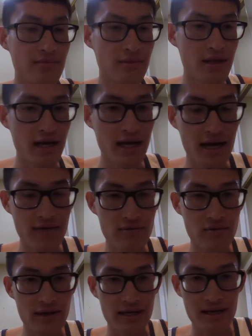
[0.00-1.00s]
they have
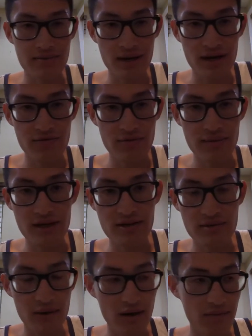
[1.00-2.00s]
to like get my
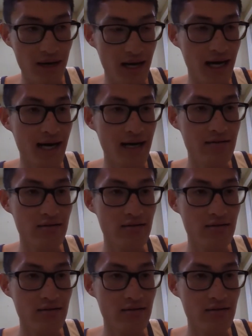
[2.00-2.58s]
information about my eyes.